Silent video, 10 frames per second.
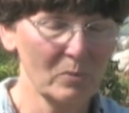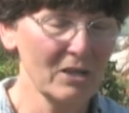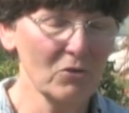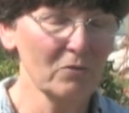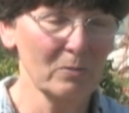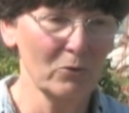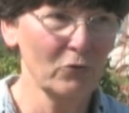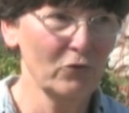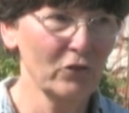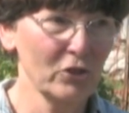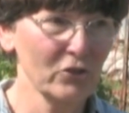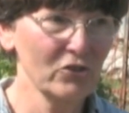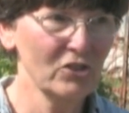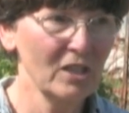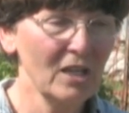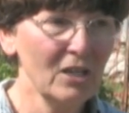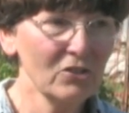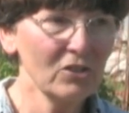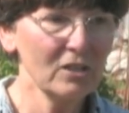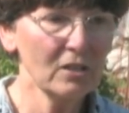November 1st.
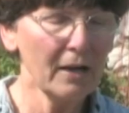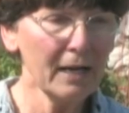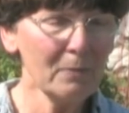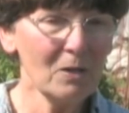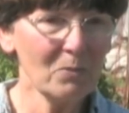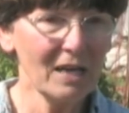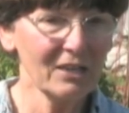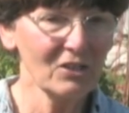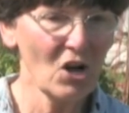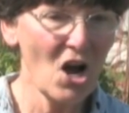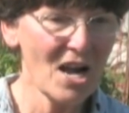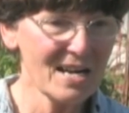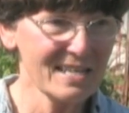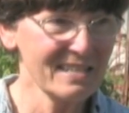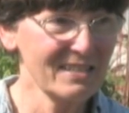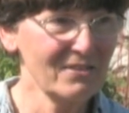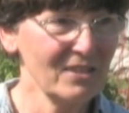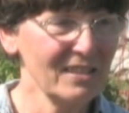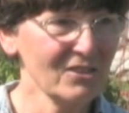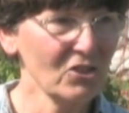So the timing back in August
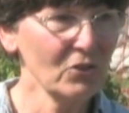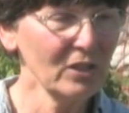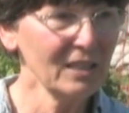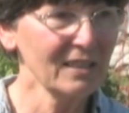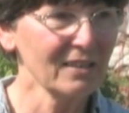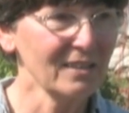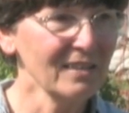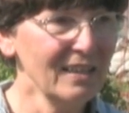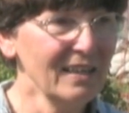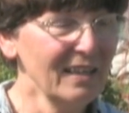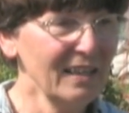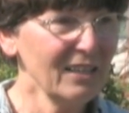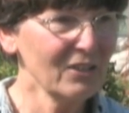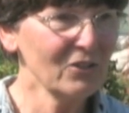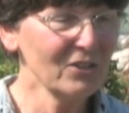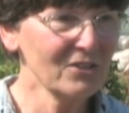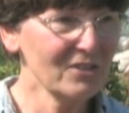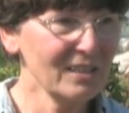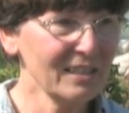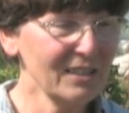is critical. And then of
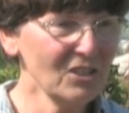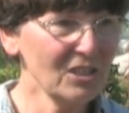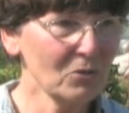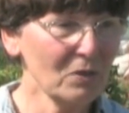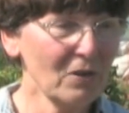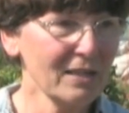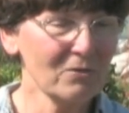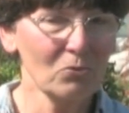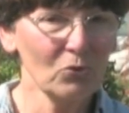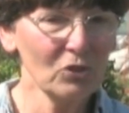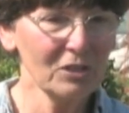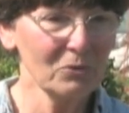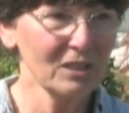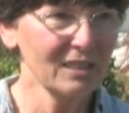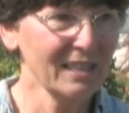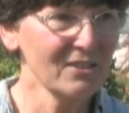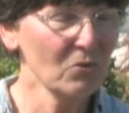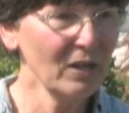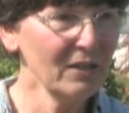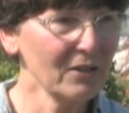course, like this year, we've had some really, really nice
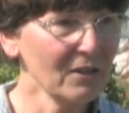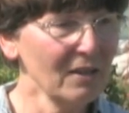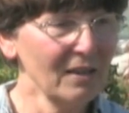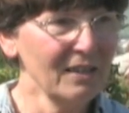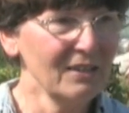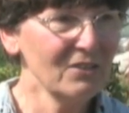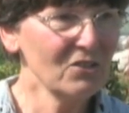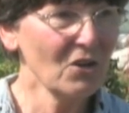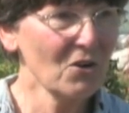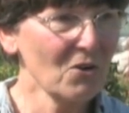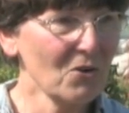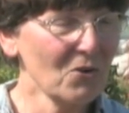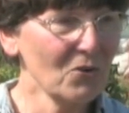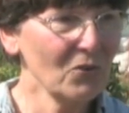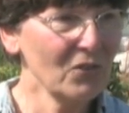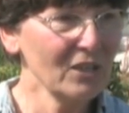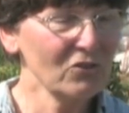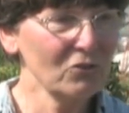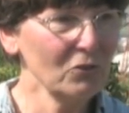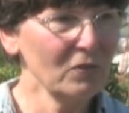weather. So things
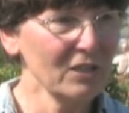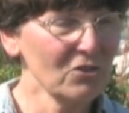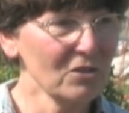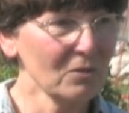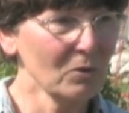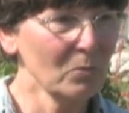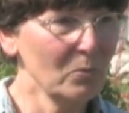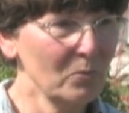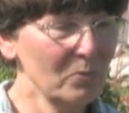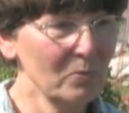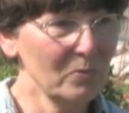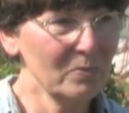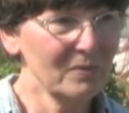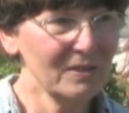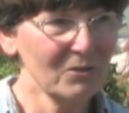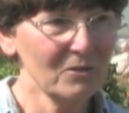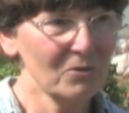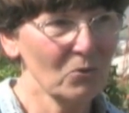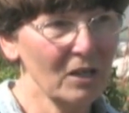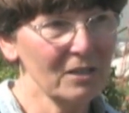grew faster than we
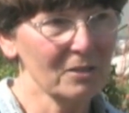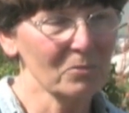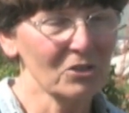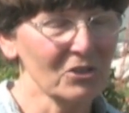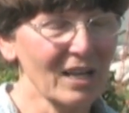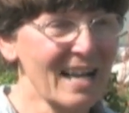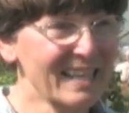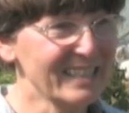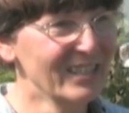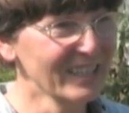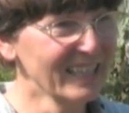wanted them to actually.